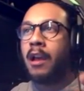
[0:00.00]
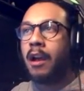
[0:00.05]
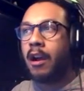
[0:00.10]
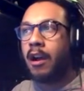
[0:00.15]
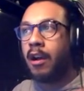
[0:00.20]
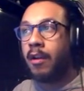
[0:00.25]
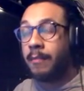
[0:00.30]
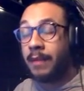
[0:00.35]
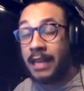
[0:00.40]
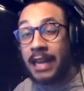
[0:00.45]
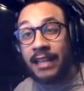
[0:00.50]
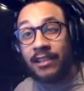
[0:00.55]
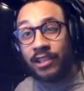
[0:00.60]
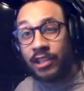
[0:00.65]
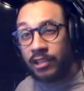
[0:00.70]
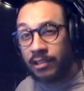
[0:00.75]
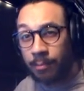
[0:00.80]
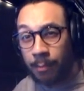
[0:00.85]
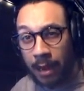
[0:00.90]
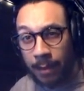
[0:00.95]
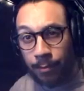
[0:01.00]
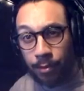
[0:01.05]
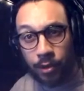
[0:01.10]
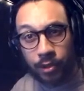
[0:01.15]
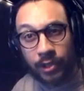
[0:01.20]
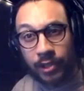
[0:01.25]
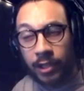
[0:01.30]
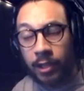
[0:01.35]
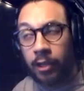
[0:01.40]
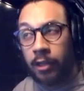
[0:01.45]
And that's just my
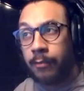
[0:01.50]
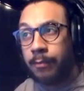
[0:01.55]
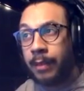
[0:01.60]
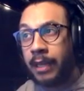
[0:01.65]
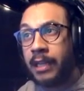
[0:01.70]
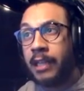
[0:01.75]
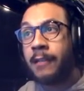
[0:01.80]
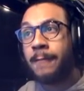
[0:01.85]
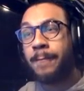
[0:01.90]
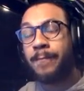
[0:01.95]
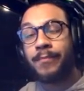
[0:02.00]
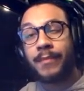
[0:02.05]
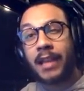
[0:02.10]
personal opinion.